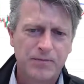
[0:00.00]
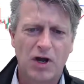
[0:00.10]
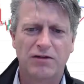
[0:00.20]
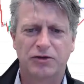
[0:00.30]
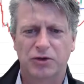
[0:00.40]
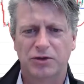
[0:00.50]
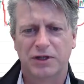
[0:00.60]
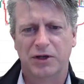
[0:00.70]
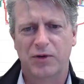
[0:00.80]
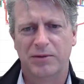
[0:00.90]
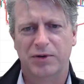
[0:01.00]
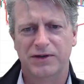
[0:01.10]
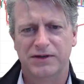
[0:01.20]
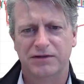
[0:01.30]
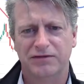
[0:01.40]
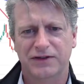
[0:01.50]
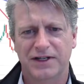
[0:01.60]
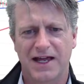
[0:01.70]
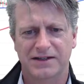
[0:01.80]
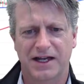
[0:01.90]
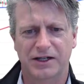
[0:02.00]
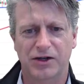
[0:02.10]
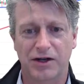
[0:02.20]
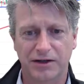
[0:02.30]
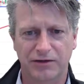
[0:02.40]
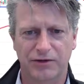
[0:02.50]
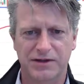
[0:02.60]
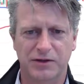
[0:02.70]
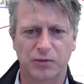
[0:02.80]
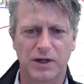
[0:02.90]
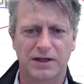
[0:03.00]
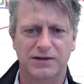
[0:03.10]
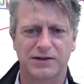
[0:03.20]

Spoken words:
Overall, looking quite positive. It has done a lot in recent weeks,